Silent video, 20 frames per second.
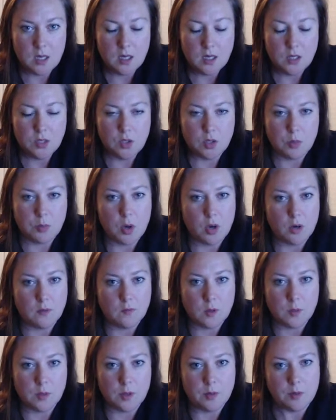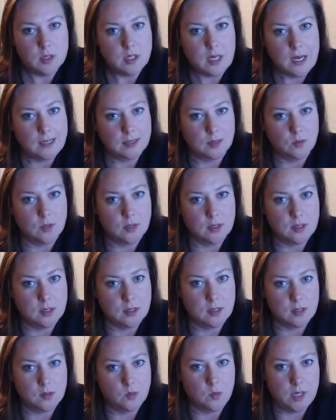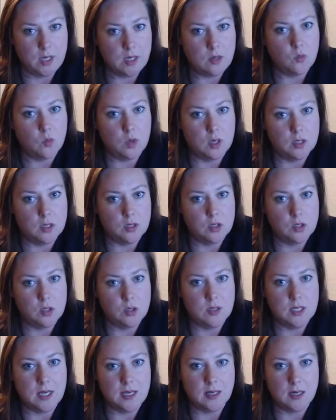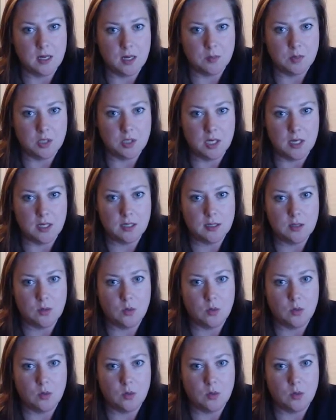So part of what we were tasked with this week was to take an object